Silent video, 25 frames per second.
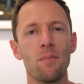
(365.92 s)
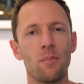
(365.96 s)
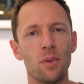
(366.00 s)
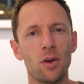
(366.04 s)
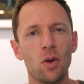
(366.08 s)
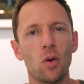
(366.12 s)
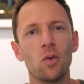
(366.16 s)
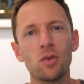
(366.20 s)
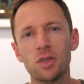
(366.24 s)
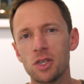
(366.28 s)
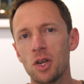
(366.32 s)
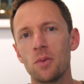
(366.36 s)

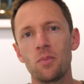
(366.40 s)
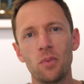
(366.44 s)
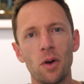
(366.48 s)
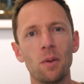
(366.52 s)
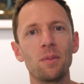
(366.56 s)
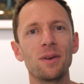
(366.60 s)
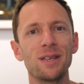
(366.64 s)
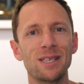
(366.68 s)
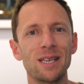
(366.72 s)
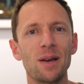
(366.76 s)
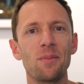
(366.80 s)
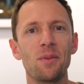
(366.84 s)
But also
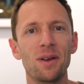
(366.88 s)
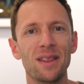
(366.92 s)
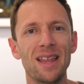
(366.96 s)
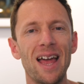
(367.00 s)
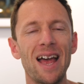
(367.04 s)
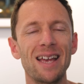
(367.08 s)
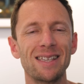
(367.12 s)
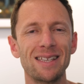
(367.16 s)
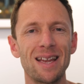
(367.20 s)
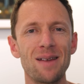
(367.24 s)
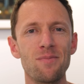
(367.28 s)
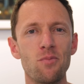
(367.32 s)
probably someone that
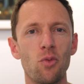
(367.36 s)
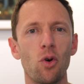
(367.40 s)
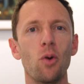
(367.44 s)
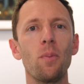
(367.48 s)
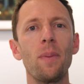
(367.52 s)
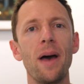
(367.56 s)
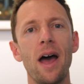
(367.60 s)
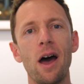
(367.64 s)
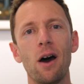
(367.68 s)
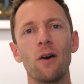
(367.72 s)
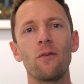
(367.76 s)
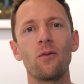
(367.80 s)
has a more
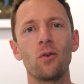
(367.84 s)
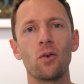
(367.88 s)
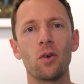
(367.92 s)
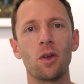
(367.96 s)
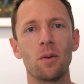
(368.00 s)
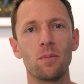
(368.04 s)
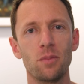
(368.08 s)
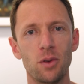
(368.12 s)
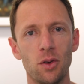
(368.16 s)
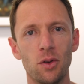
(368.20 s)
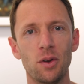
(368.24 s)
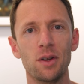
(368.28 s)
powerful
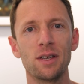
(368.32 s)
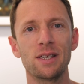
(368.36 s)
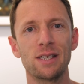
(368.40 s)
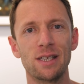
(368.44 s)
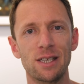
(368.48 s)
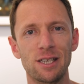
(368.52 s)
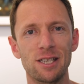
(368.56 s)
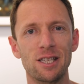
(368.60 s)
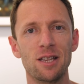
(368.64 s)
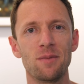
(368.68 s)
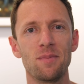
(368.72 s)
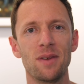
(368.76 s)
computer
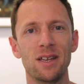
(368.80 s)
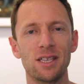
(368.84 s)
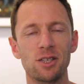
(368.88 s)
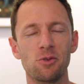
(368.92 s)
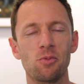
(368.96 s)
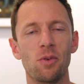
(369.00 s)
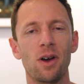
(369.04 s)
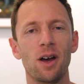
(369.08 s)
system as